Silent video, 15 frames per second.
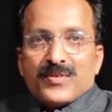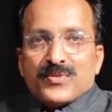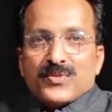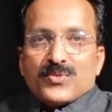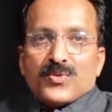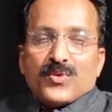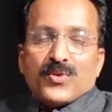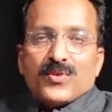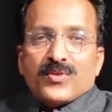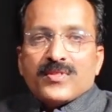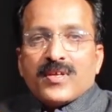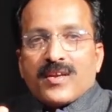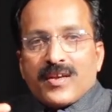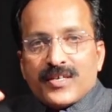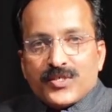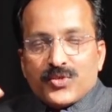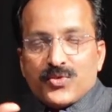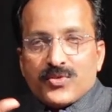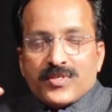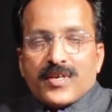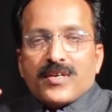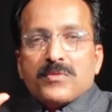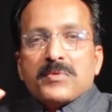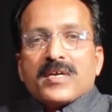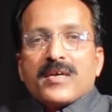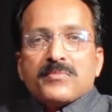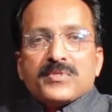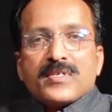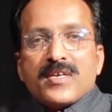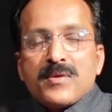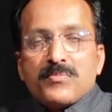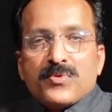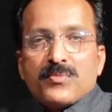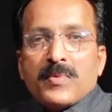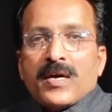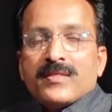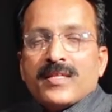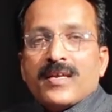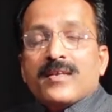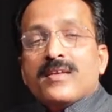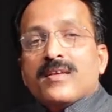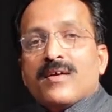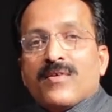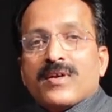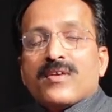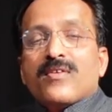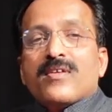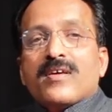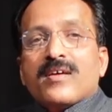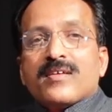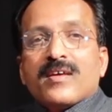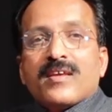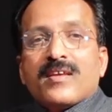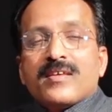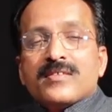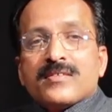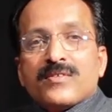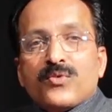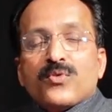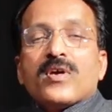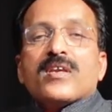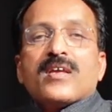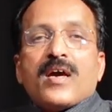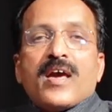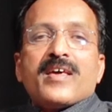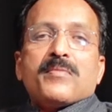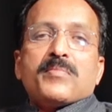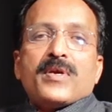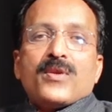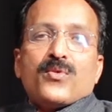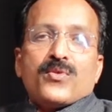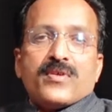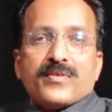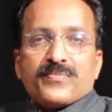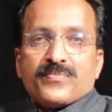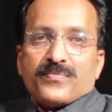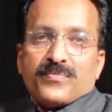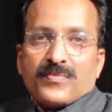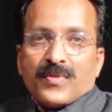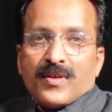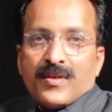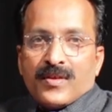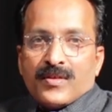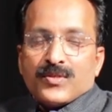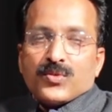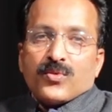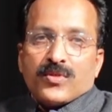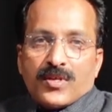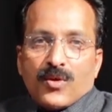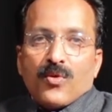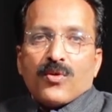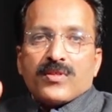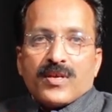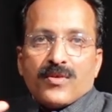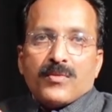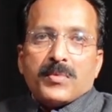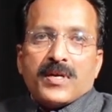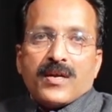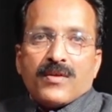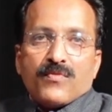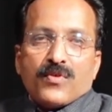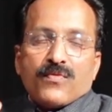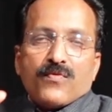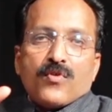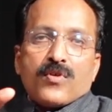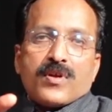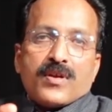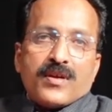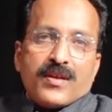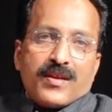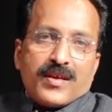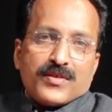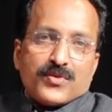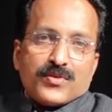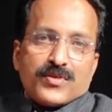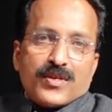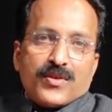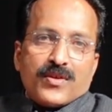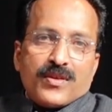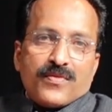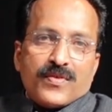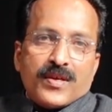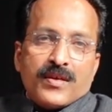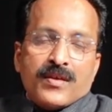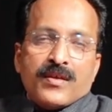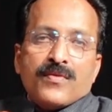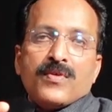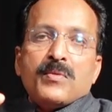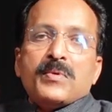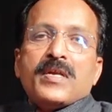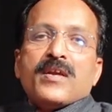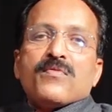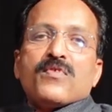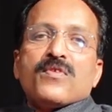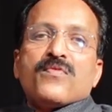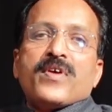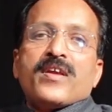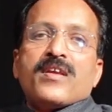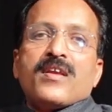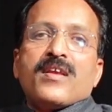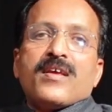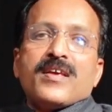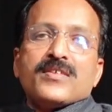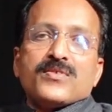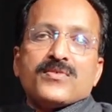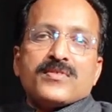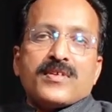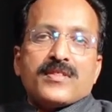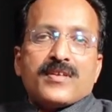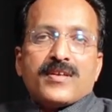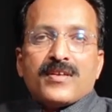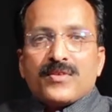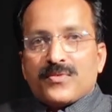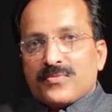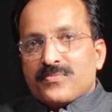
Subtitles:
Okay. So, the ratios are to be kept same to, then what you will get is, you get a higher payload. So, the whole thing will be done for 4 ton in case of C-25, will be done for 5 ton in case of C-32.